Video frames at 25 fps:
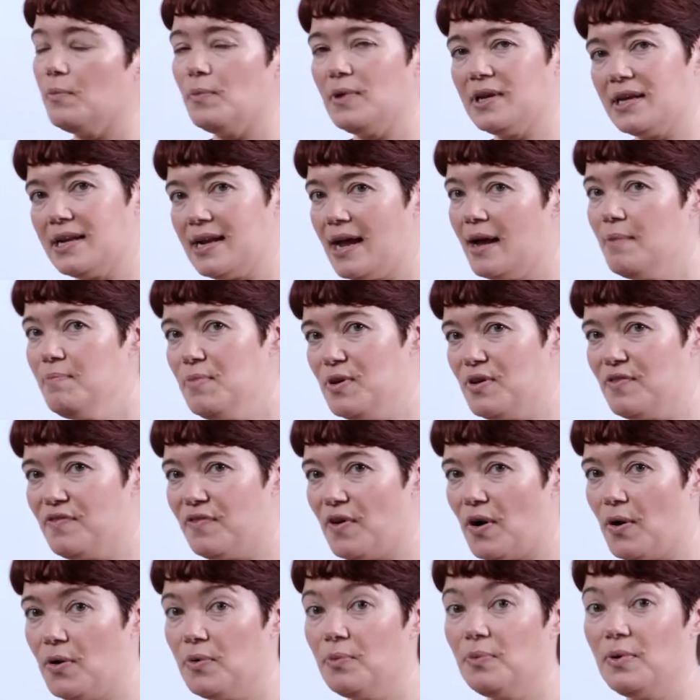We can now
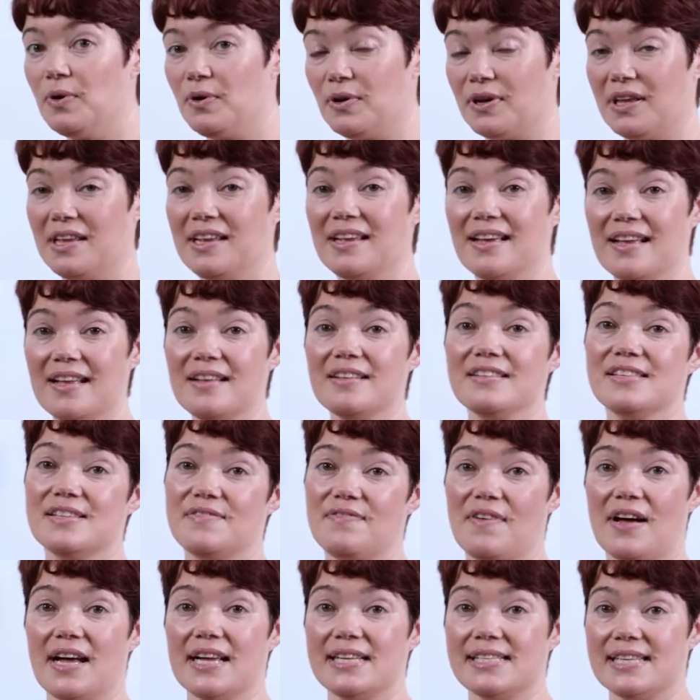move on. We're looking at
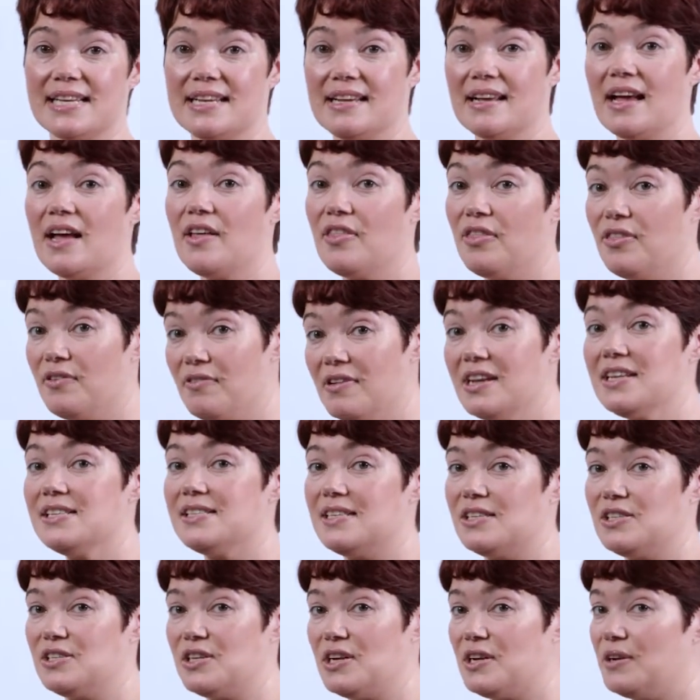dividing a
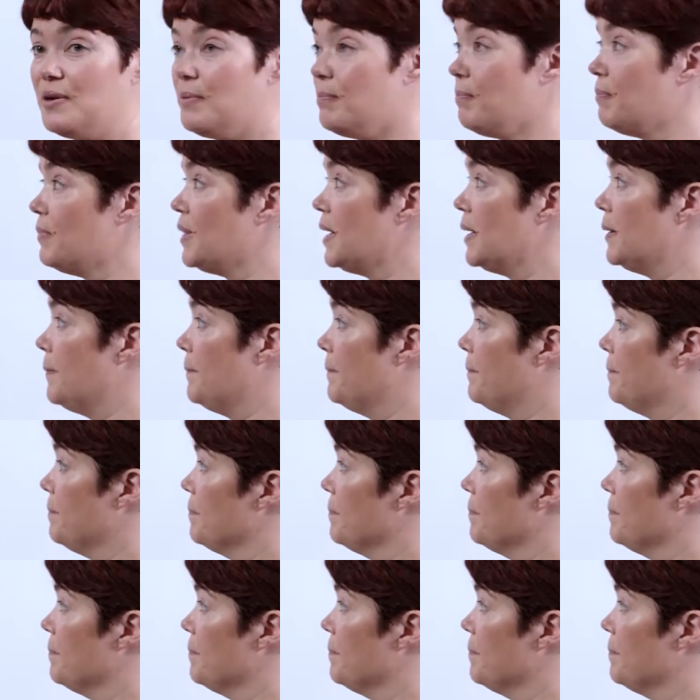three-digit number.